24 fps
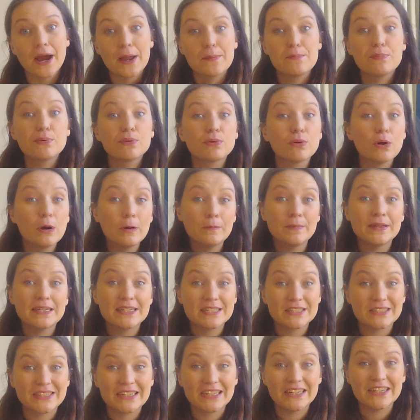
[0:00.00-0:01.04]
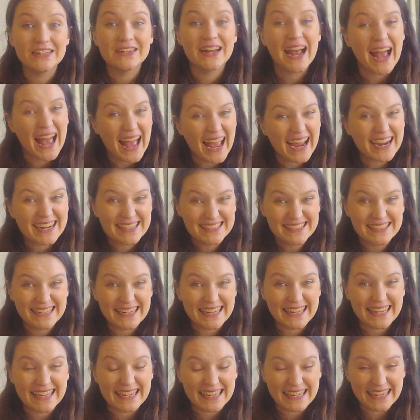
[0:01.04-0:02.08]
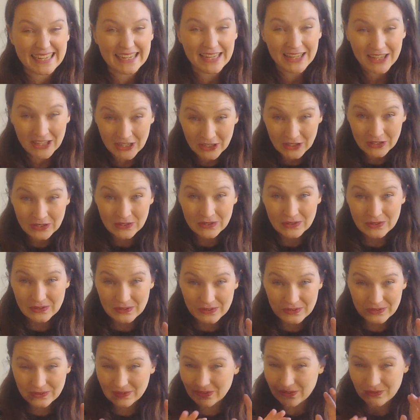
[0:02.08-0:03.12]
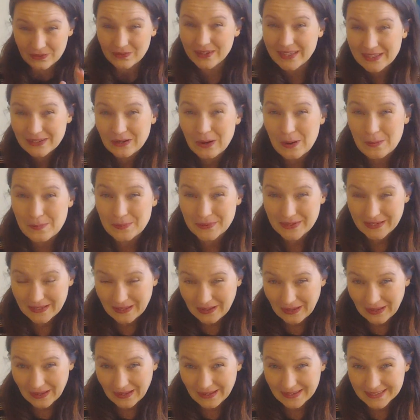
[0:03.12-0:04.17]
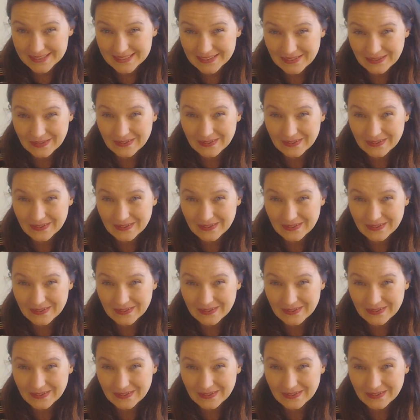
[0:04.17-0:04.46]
I promise you, actually, Queen are pretty good.